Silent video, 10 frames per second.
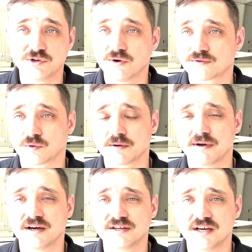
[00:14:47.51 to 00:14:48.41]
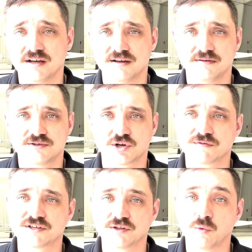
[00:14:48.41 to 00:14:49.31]
you don't have to worry about
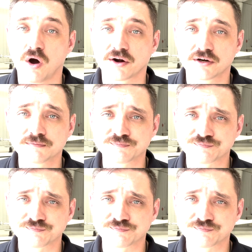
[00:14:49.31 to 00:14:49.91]
servicing the water.